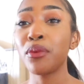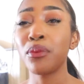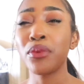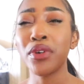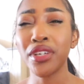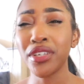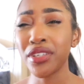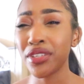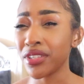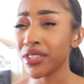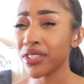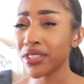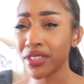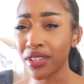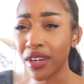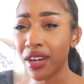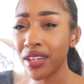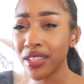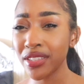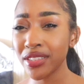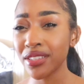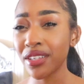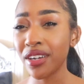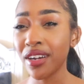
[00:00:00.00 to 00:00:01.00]
what your
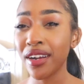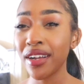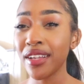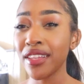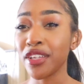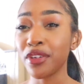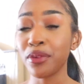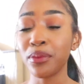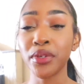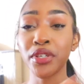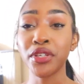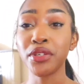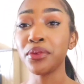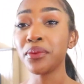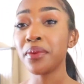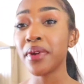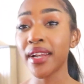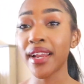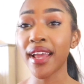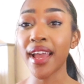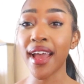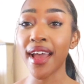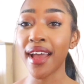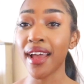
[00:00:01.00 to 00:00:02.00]
thoughts are, like what do you
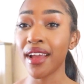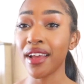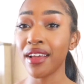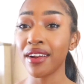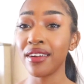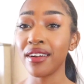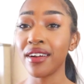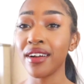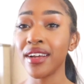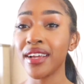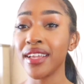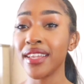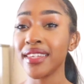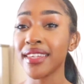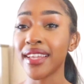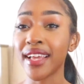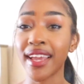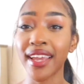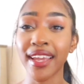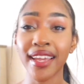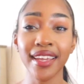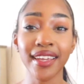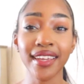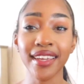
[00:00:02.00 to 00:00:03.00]
want to add on,
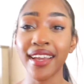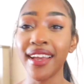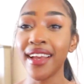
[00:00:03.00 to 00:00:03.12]
like